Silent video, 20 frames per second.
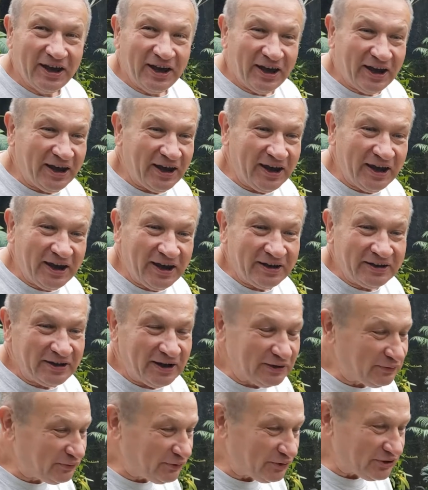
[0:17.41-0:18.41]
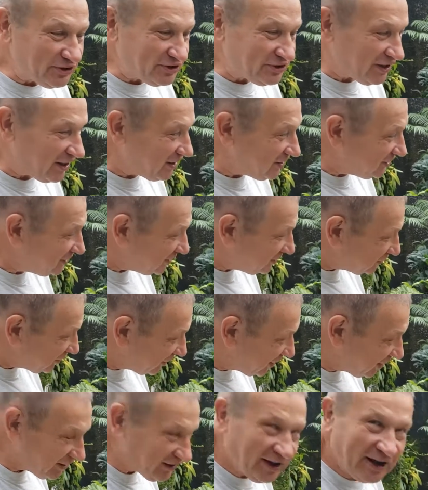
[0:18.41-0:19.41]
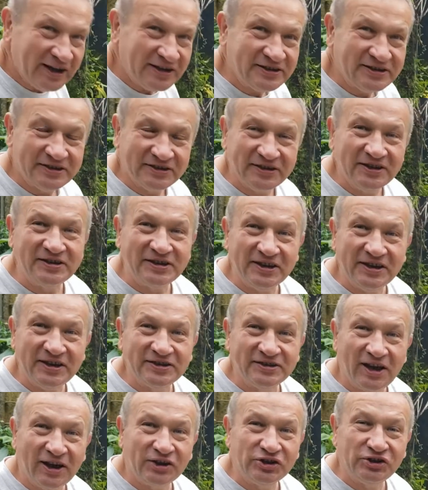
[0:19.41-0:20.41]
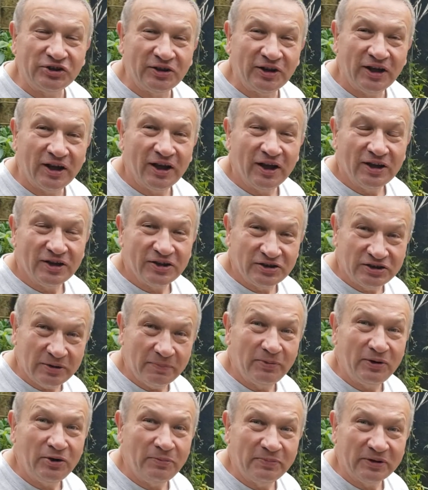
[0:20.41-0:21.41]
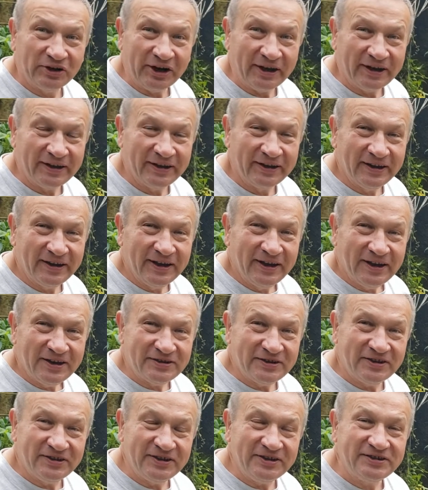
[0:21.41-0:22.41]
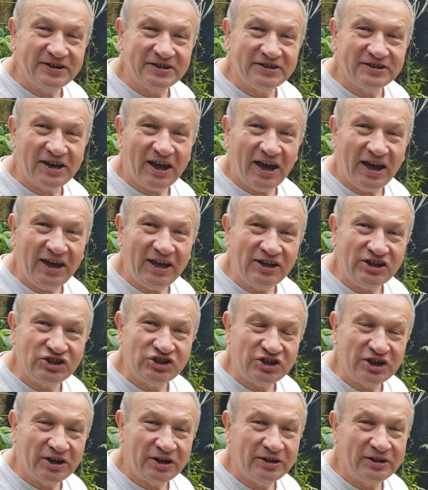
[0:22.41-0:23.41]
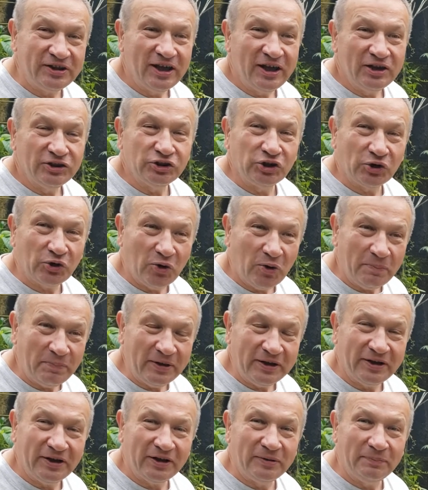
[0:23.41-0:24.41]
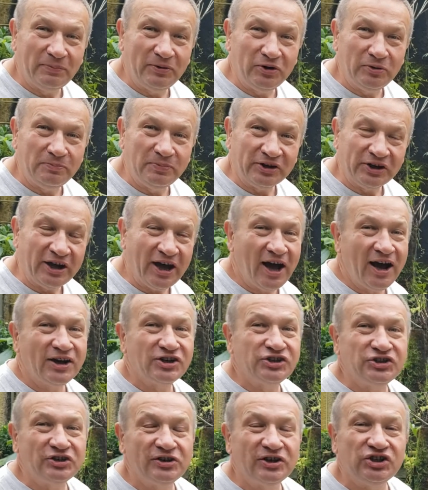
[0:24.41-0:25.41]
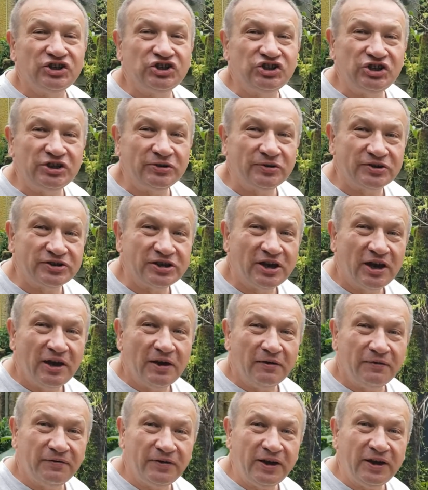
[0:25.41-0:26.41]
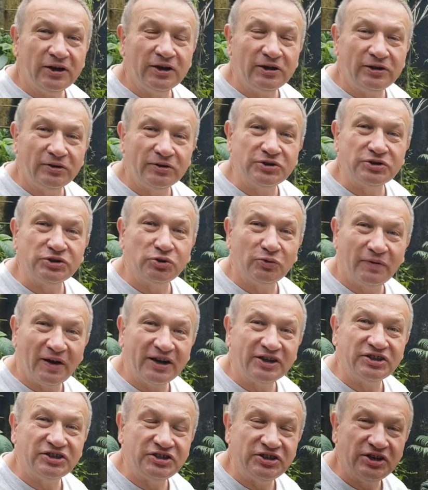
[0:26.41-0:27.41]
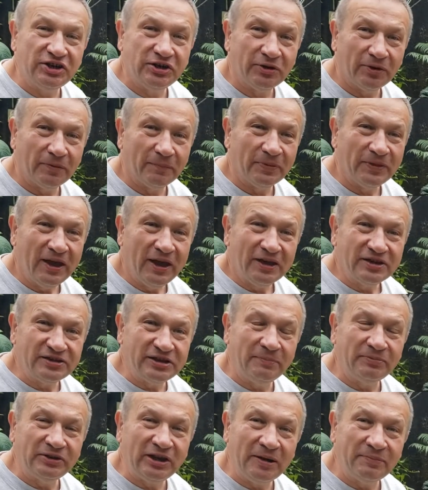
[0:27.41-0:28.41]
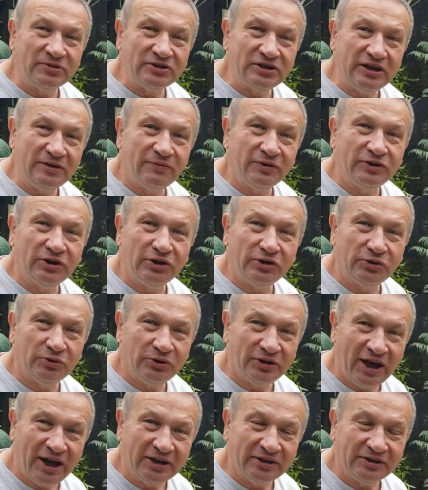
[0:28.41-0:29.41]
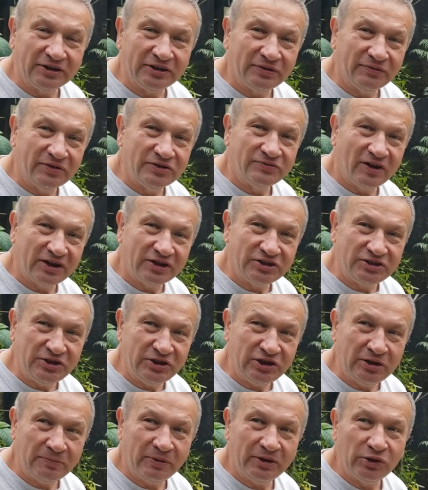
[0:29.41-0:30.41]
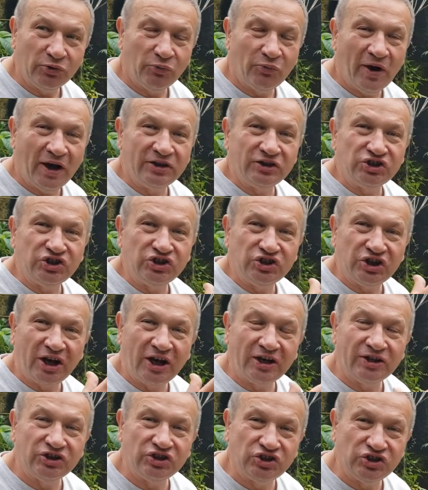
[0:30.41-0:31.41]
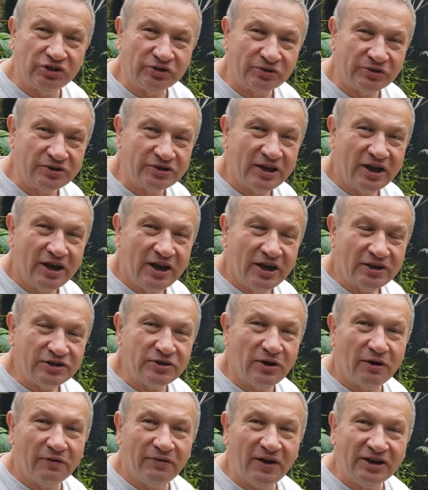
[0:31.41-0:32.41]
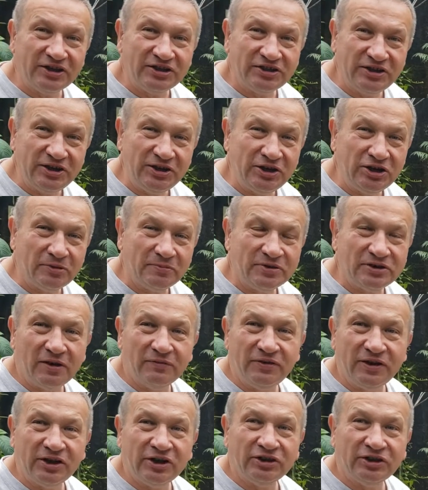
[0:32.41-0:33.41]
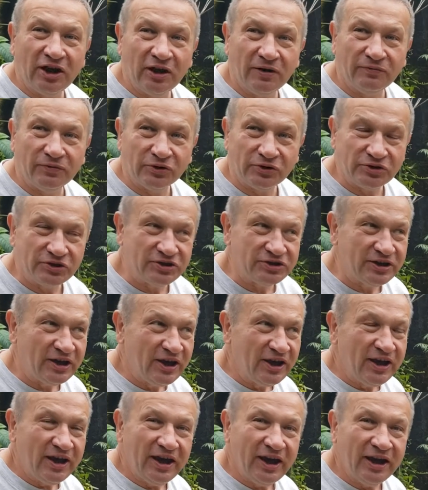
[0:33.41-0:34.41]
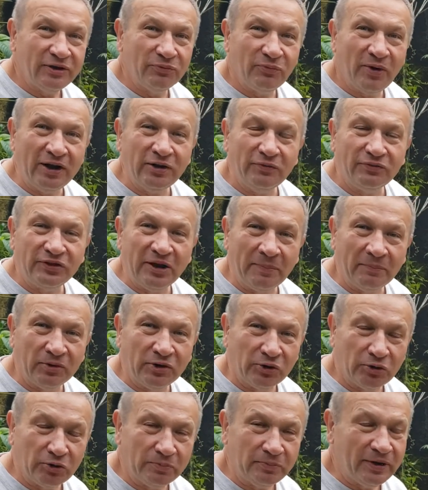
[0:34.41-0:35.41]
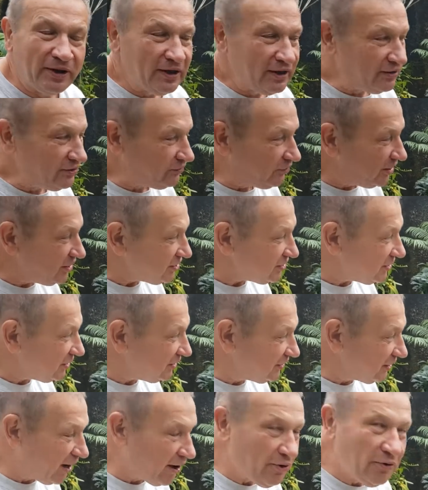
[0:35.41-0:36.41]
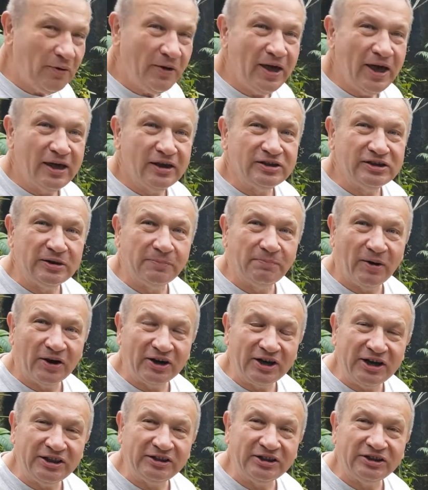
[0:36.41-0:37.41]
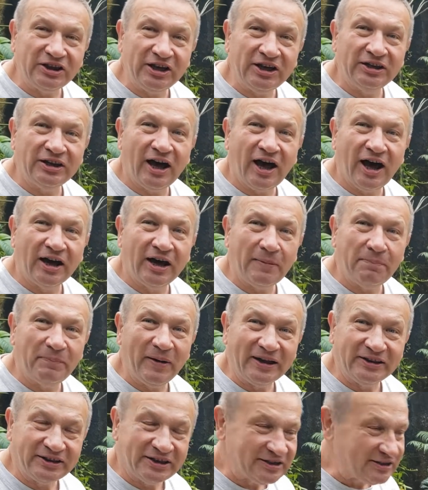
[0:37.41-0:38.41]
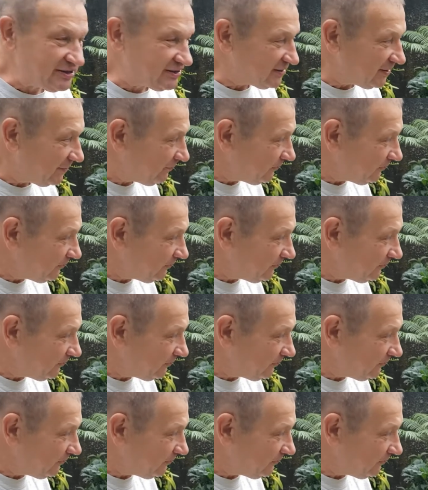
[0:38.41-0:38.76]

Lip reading: and at first I didn't realize this is actually the blueberry. So this is the Asian tropical blueberry, actually genus very close to vaccinium, sometimes even united with vaccinium in one giant genus. So vacciniums are very diverse, and one of them group is now separated in Agapetes.